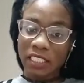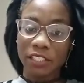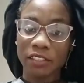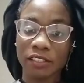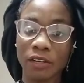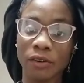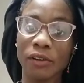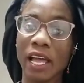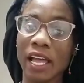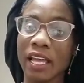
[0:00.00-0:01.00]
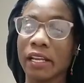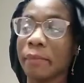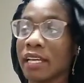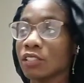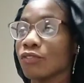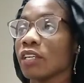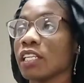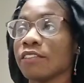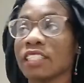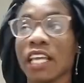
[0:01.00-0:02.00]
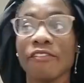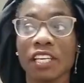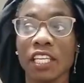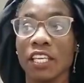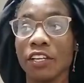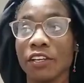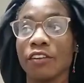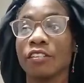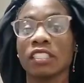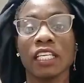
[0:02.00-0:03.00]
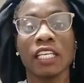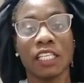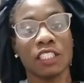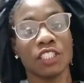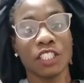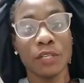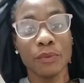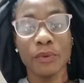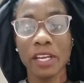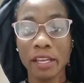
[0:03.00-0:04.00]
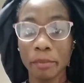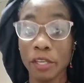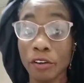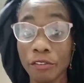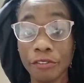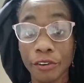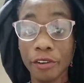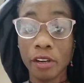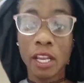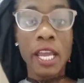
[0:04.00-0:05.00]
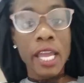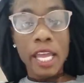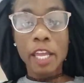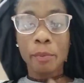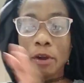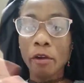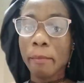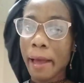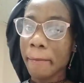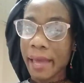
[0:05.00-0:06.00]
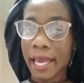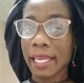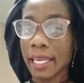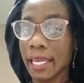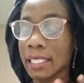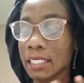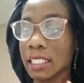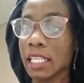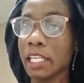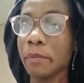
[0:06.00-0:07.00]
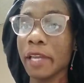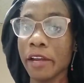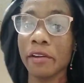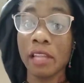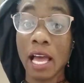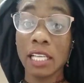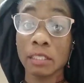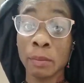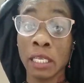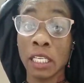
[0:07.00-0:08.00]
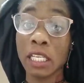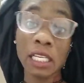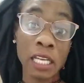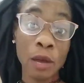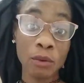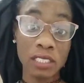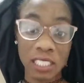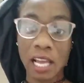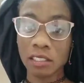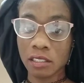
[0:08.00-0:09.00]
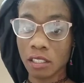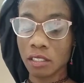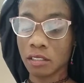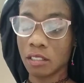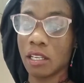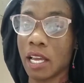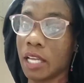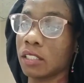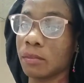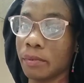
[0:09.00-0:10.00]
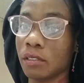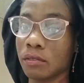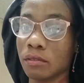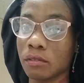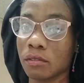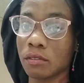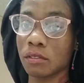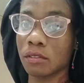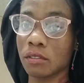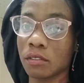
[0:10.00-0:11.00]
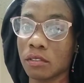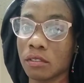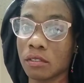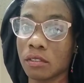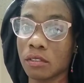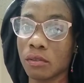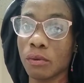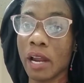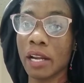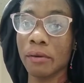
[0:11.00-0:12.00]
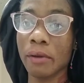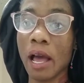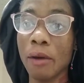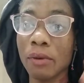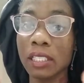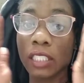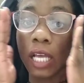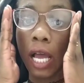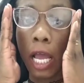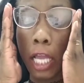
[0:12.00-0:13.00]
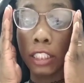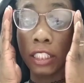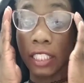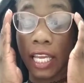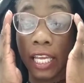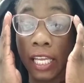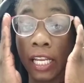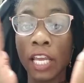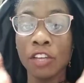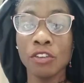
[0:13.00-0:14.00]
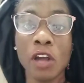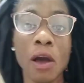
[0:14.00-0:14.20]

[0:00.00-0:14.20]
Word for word: years old. I had a best friend of seven years, and she ran me over. It broke my back and instantly paralyzed me, and I was not taken to the hospital. Right, I was Instead, you know, I